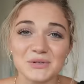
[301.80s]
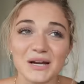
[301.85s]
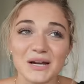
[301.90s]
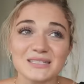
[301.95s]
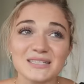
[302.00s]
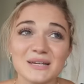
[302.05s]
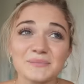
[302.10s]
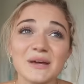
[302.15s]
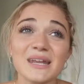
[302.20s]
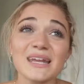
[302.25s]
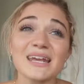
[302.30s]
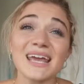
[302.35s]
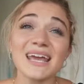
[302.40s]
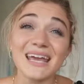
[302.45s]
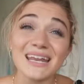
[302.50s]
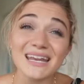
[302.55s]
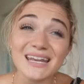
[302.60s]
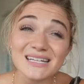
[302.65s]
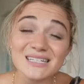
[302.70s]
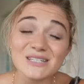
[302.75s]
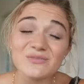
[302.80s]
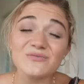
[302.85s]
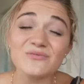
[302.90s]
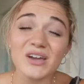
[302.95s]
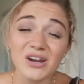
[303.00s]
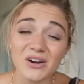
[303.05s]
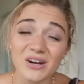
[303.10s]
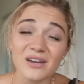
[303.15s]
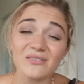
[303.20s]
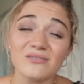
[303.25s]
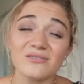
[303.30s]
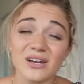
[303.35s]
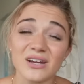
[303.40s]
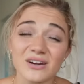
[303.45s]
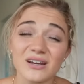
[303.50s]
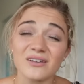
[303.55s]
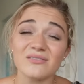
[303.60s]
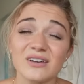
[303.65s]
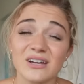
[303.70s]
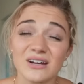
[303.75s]
guys. But it is very,
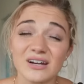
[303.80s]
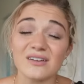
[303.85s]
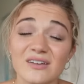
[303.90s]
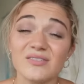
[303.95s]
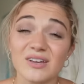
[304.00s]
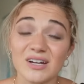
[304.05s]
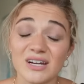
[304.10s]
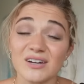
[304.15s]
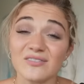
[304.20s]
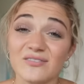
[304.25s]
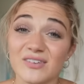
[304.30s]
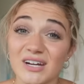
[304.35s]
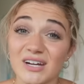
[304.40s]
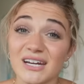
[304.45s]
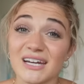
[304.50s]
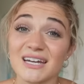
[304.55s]
very, very, very, very